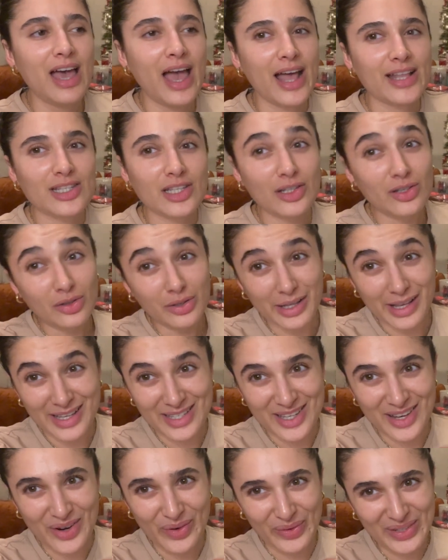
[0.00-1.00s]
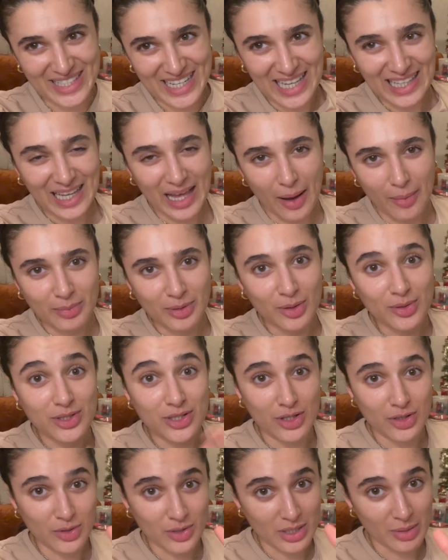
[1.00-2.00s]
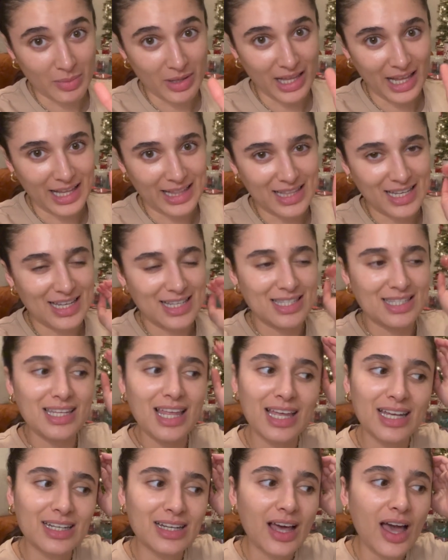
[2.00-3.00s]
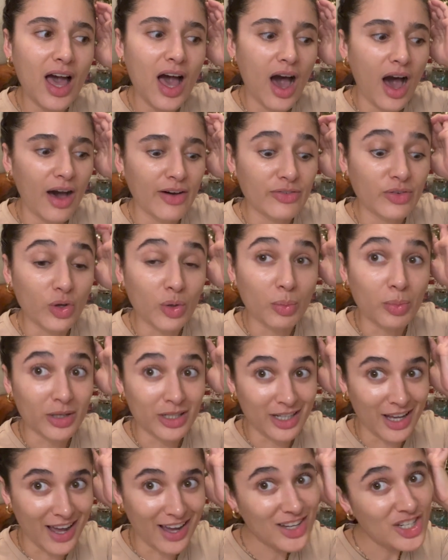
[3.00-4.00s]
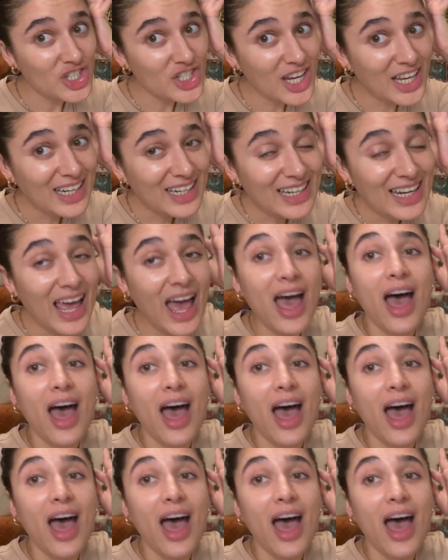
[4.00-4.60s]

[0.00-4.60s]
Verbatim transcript: It's a little easier with daily uploads to do something like this than a full production,